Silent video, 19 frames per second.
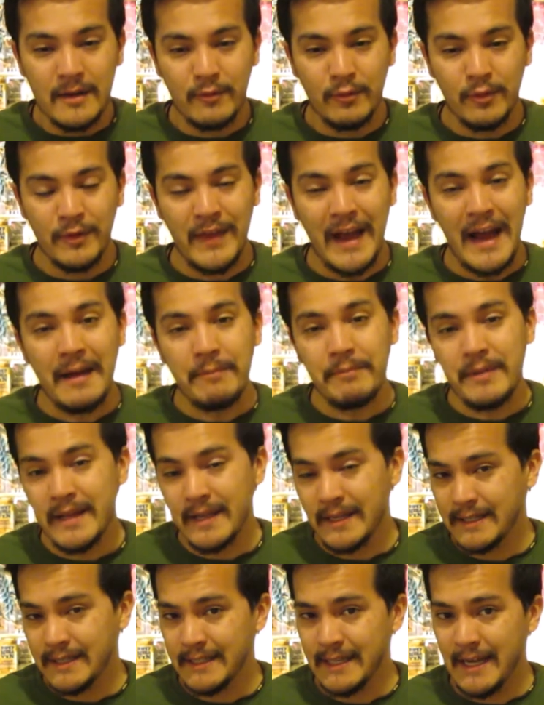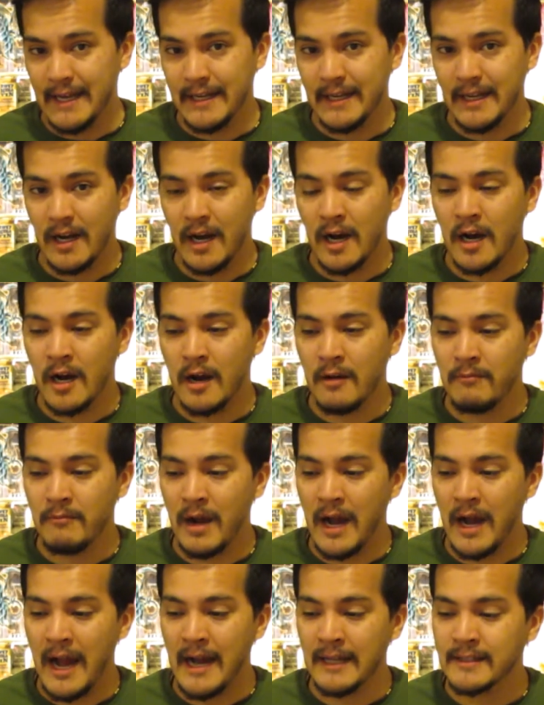With that being said, um,
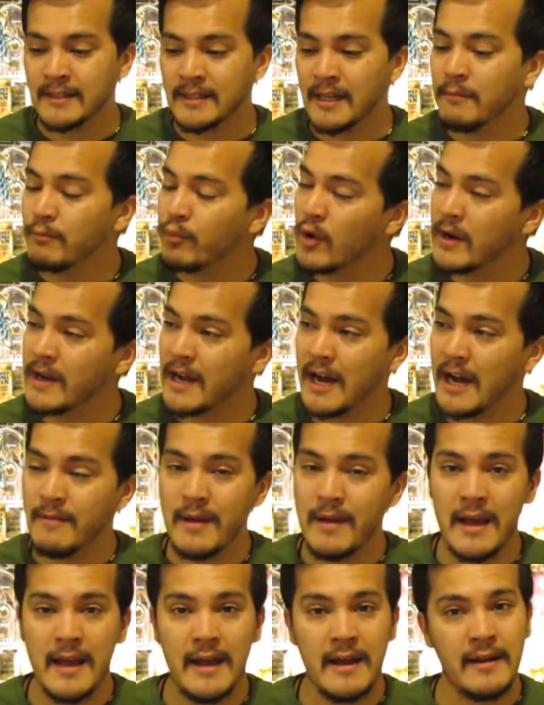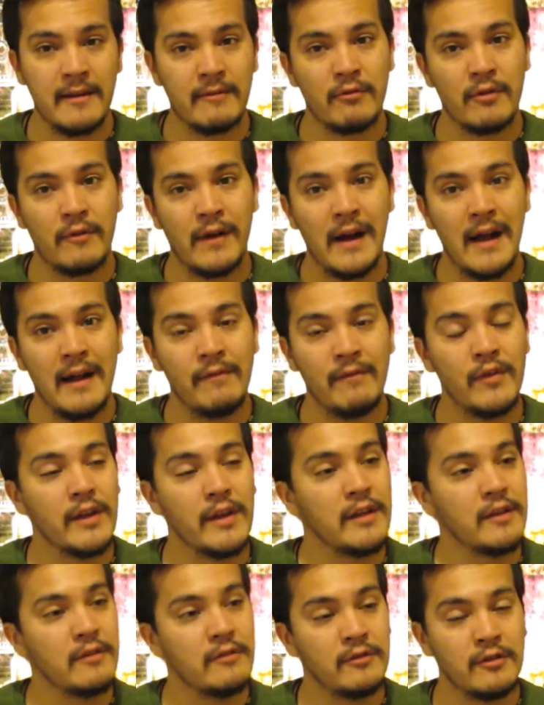at some point I may revive the
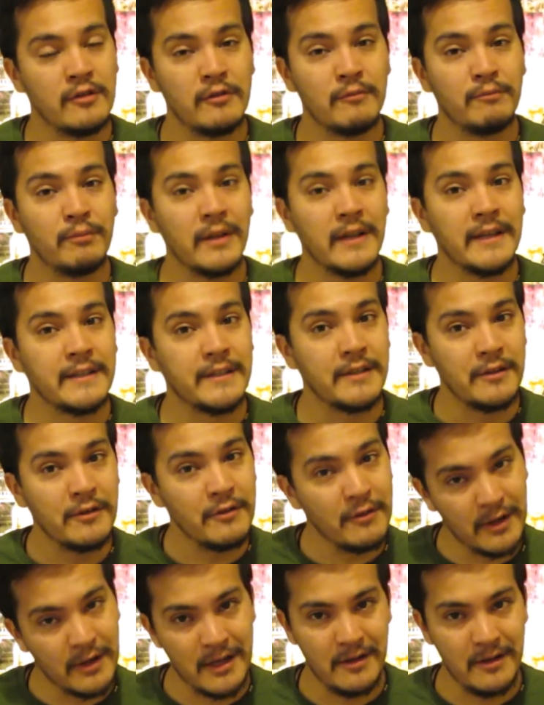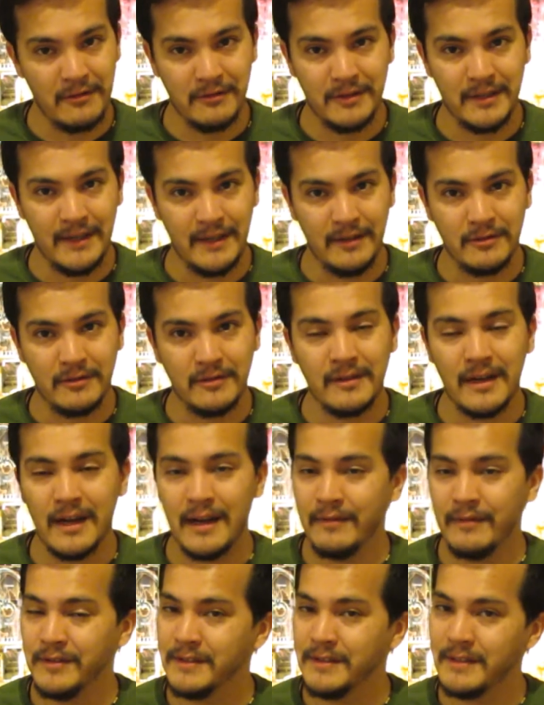YouTube Plays Yu-Gi-Oh! Title.
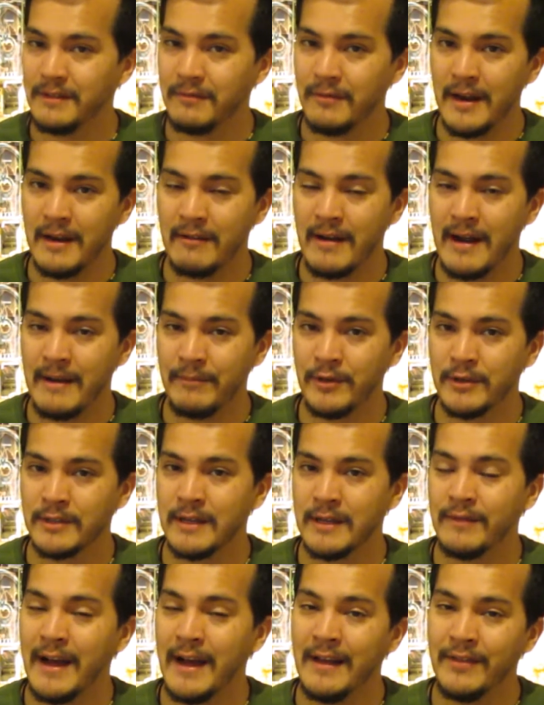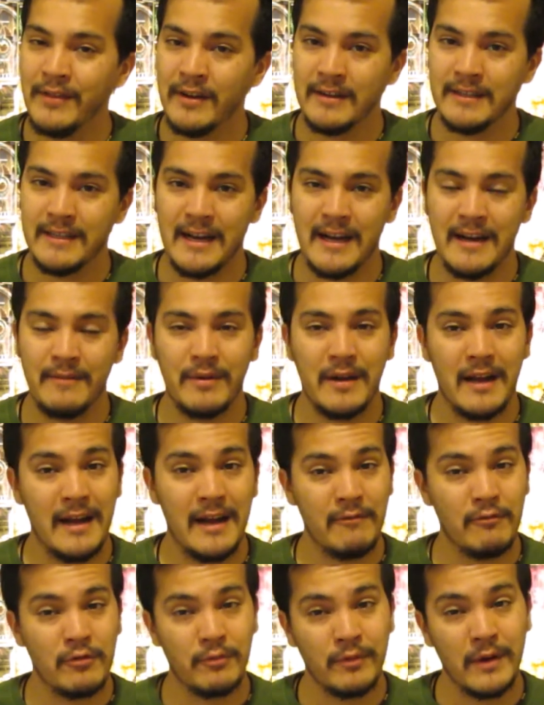Obviously, Raidraptors have had their time, but I
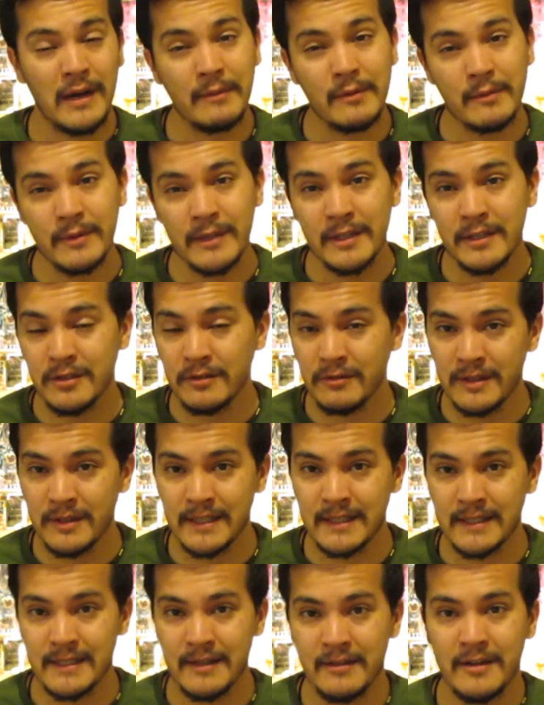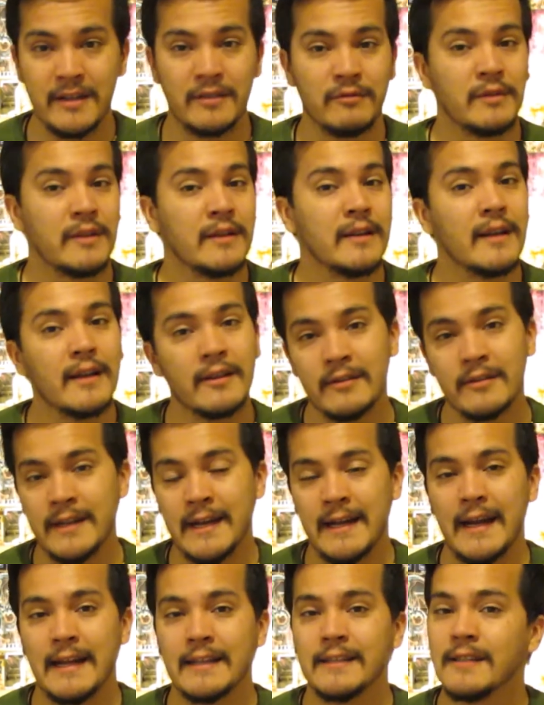will probably do this series with another
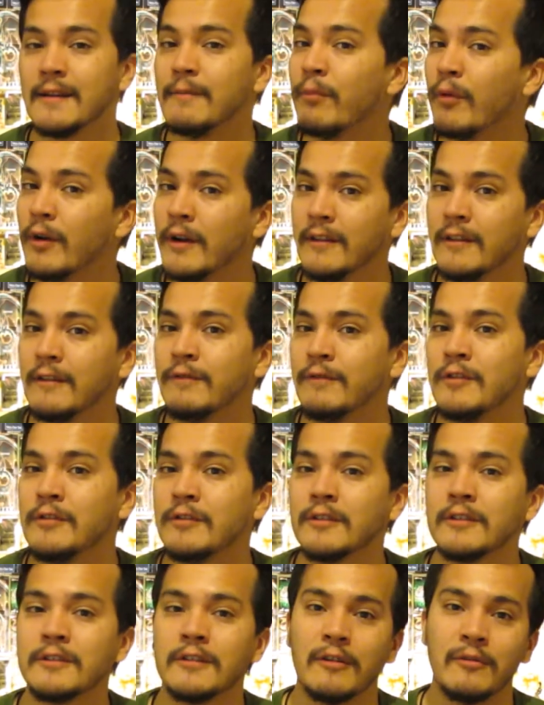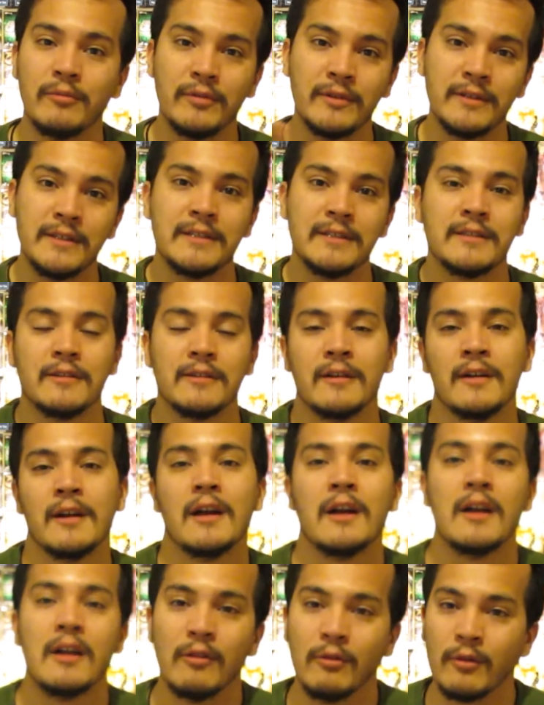deck at some point in the future, so please
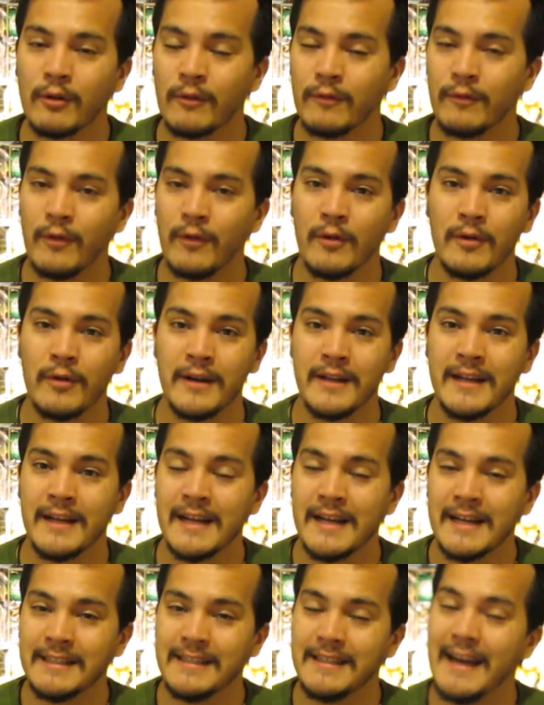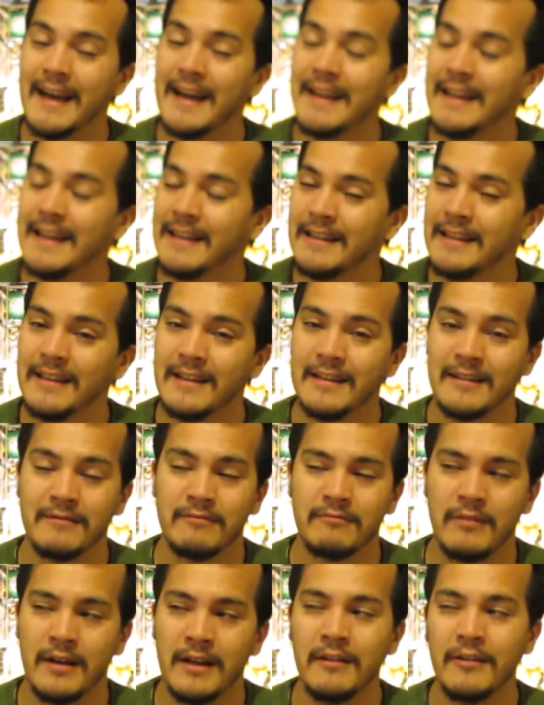look forward to that in the,
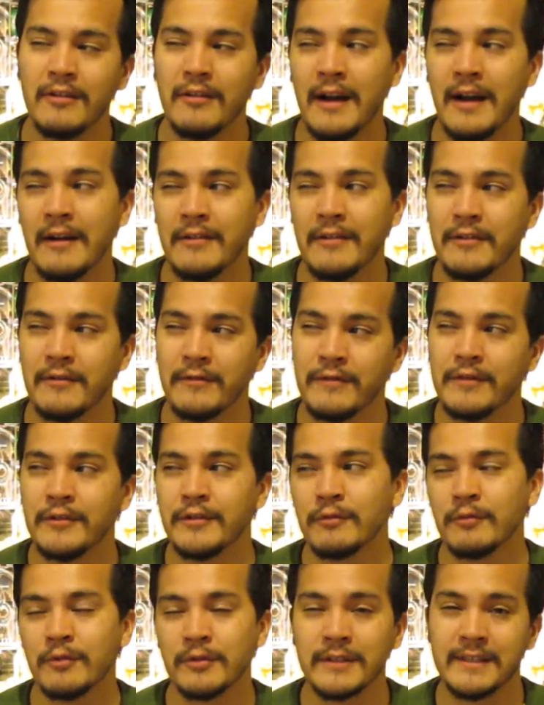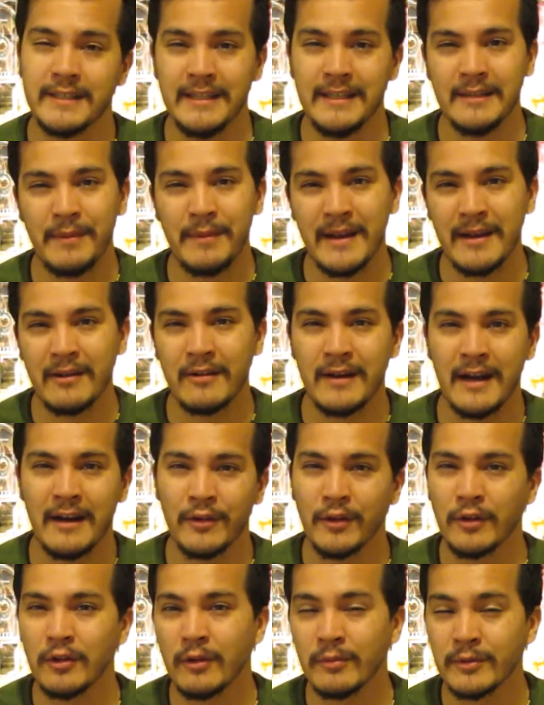I don't know how near future, we'll see, depending on how
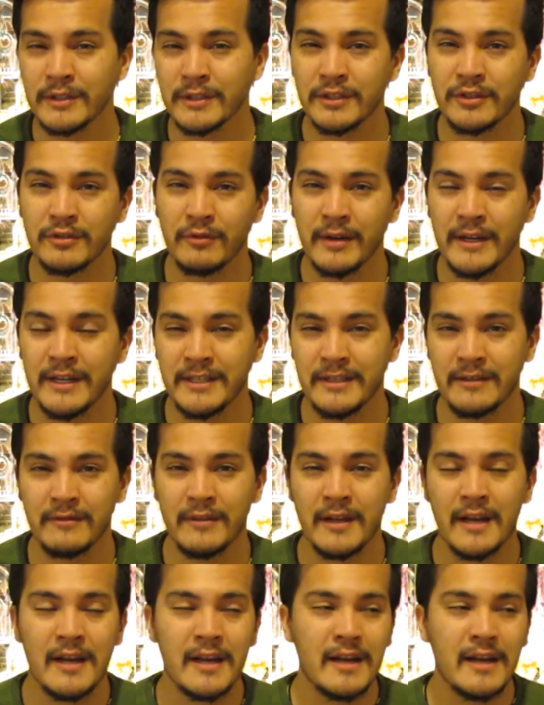the global situation